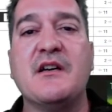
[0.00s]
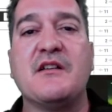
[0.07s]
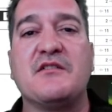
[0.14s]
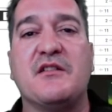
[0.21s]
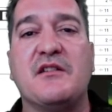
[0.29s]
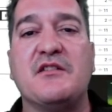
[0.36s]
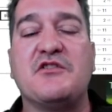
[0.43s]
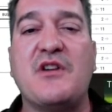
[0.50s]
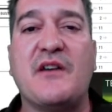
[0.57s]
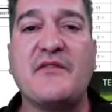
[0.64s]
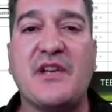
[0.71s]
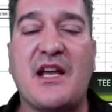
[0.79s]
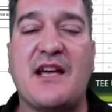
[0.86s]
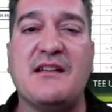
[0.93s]
so that you have
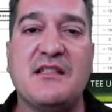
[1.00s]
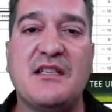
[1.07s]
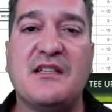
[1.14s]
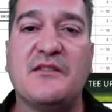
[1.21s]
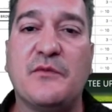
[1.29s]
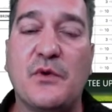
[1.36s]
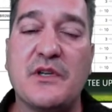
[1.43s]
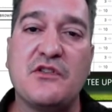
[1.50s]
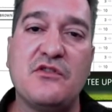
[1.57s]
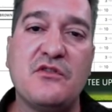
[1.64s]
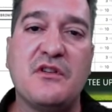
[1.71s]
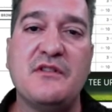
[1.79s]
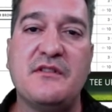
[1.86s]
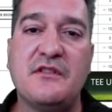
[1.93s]
an idea of what you
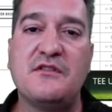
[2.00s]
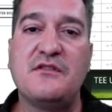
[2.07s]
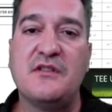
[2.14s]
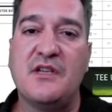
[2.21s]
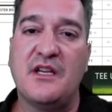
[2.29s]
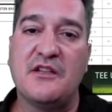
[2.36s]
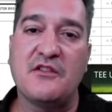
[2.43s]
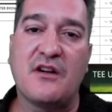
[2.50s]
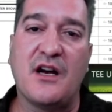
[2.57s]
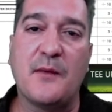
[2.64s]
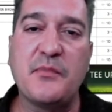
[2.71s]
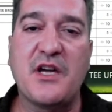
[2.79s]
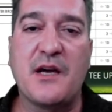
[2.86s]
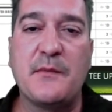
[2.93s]
can do in your
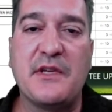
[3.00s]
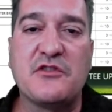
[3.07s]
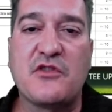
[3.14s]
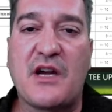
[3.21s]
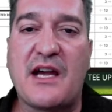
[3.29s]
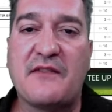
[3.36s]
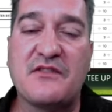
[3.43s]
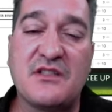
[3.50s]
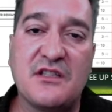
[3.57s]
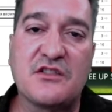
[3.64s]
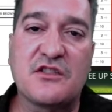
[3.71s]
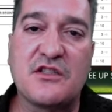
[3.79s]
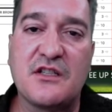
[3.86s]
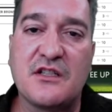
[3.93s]
upcoming drafts
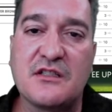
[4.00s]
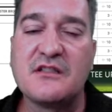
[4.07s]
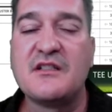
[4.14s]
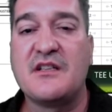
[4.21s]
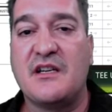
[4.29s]
this year